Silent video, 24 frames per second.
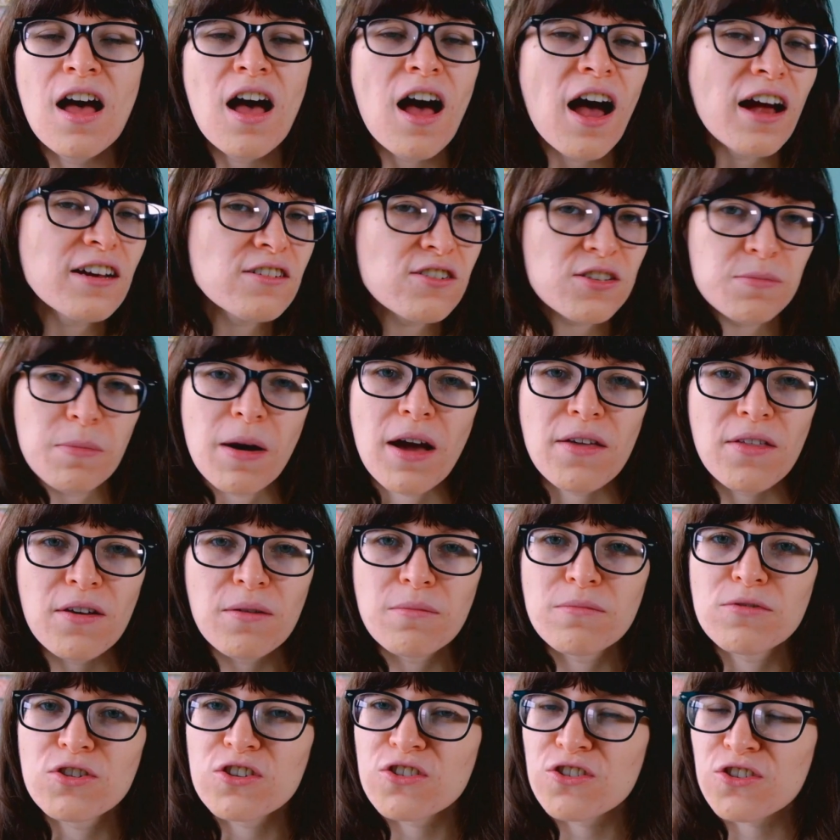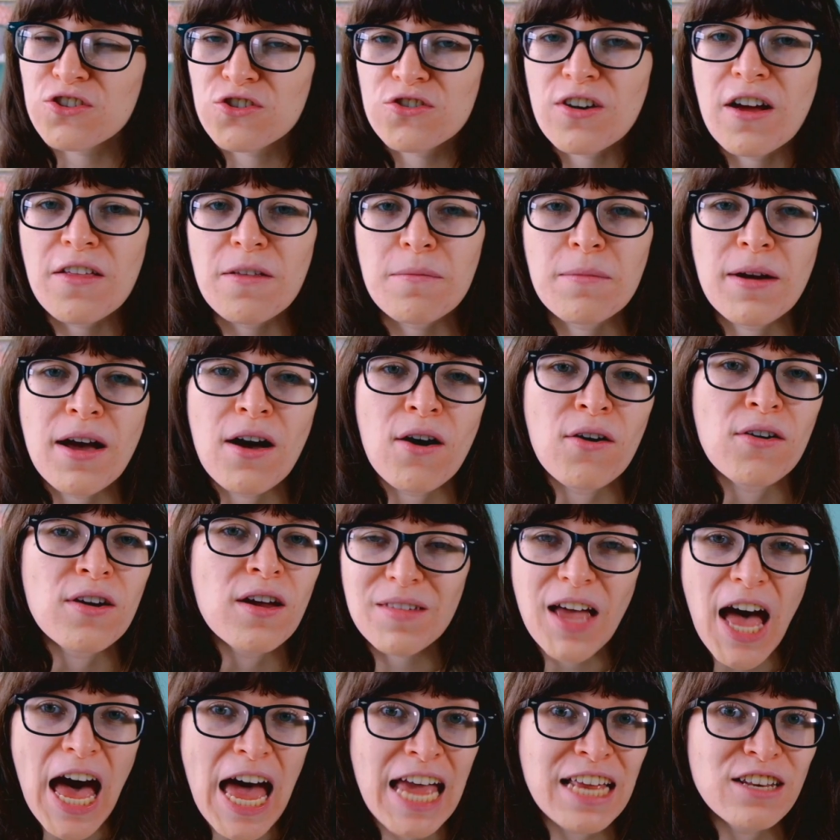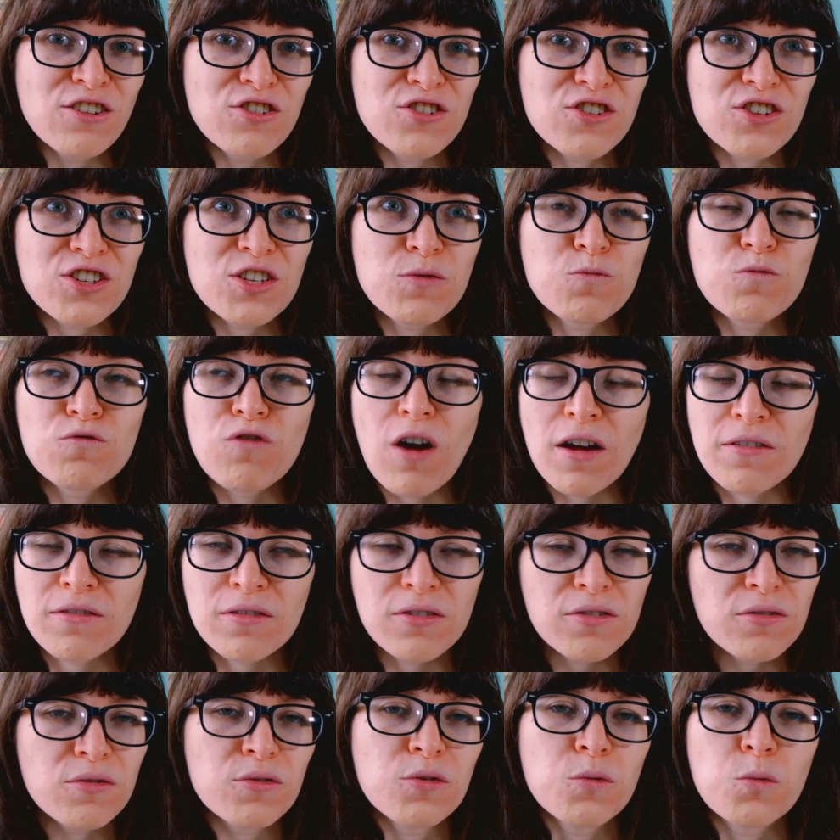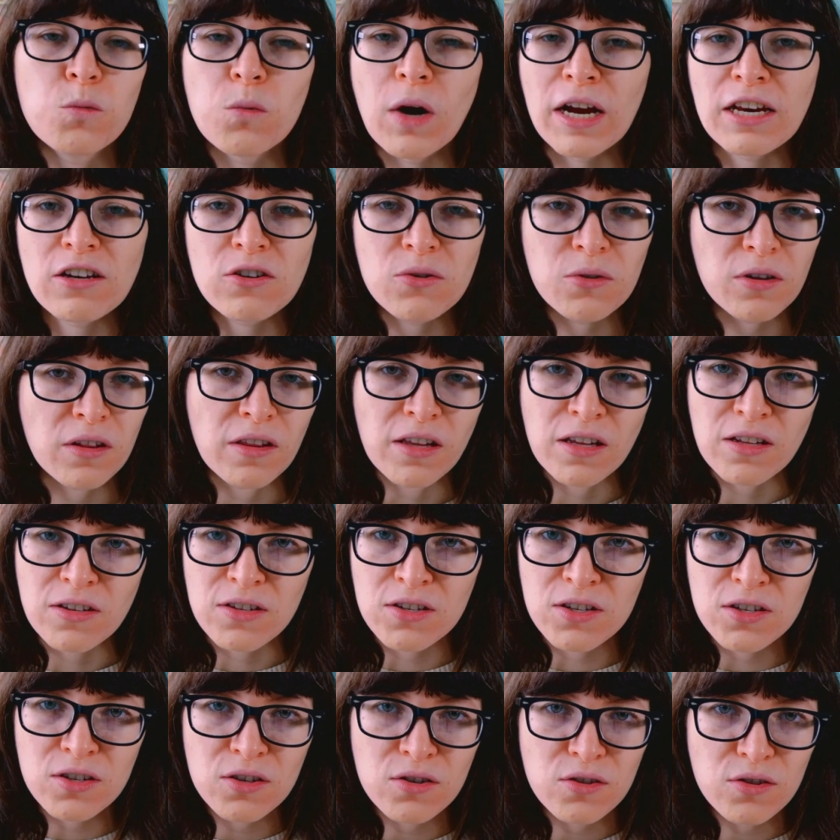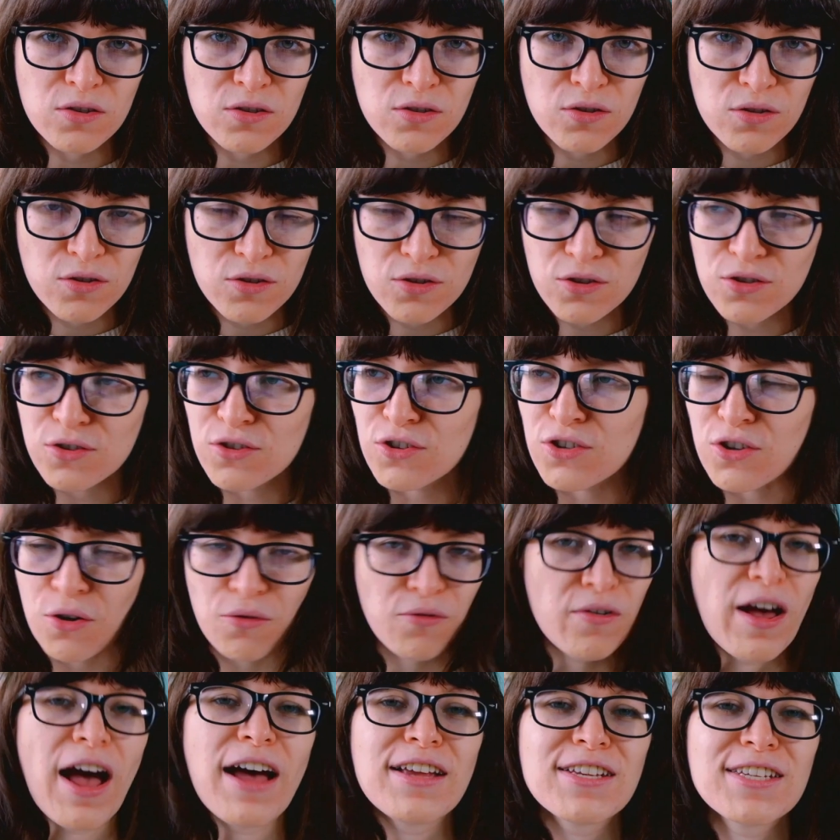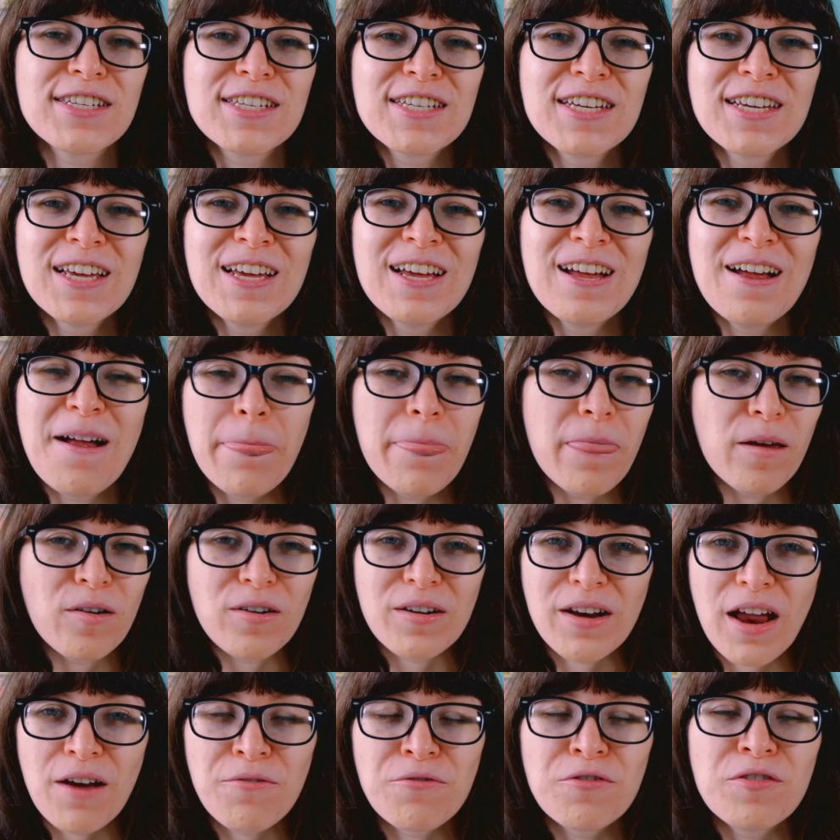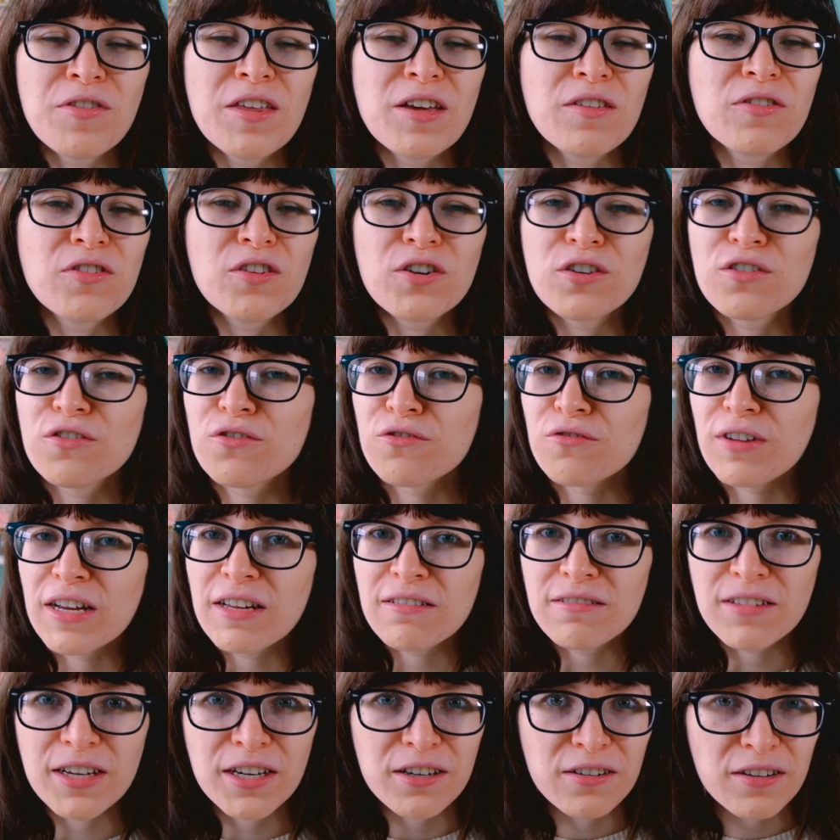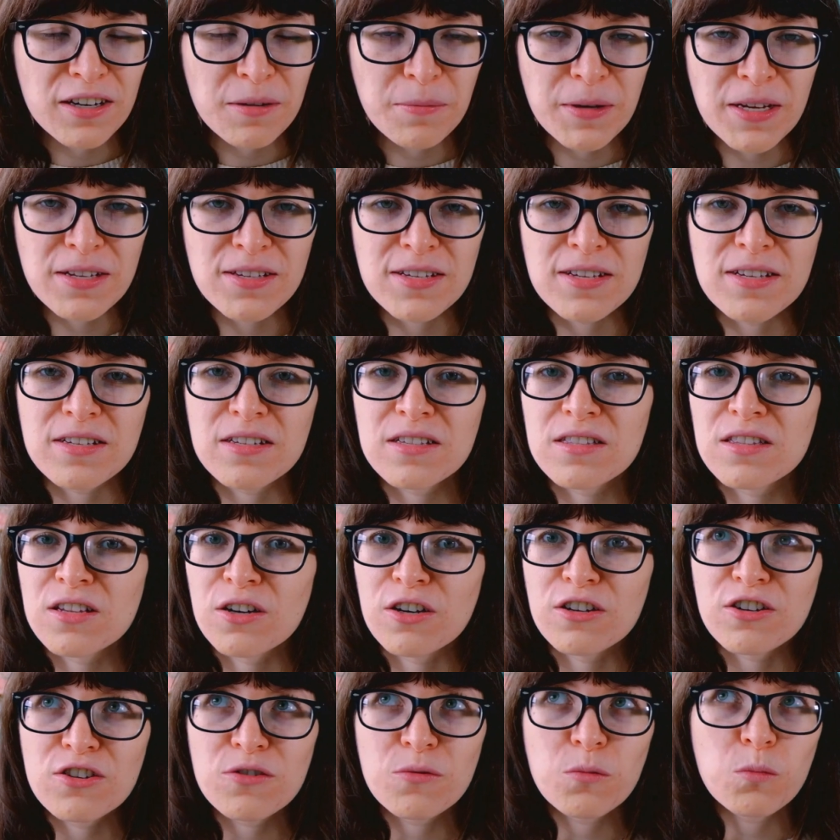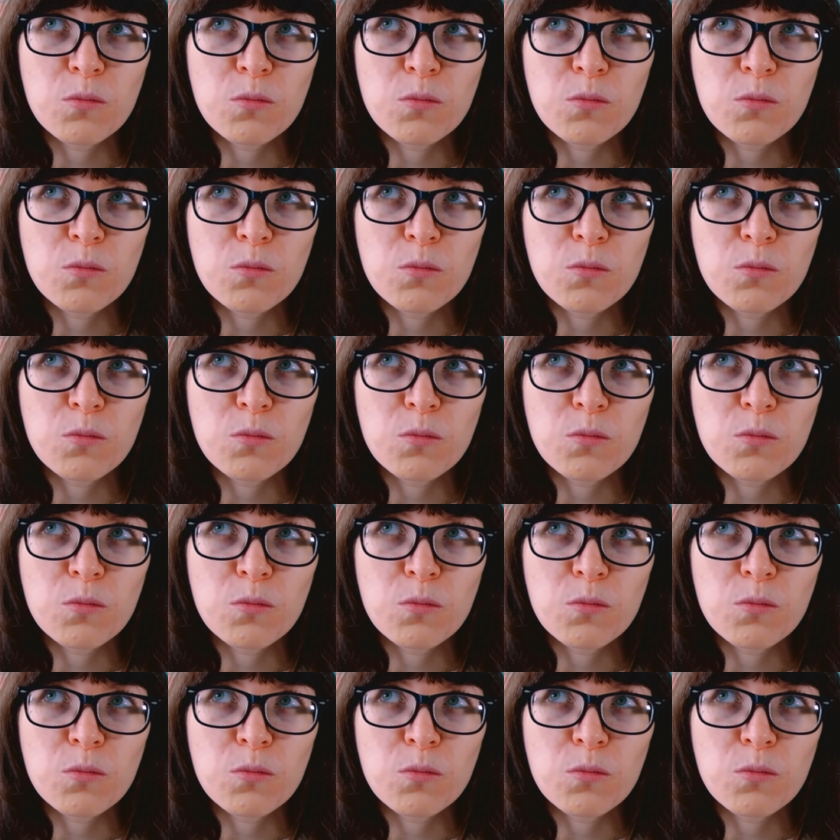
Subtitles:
I just buy them just to try them out. I just run through white doilies so fast. They're in everything. They're great layering pieces. They're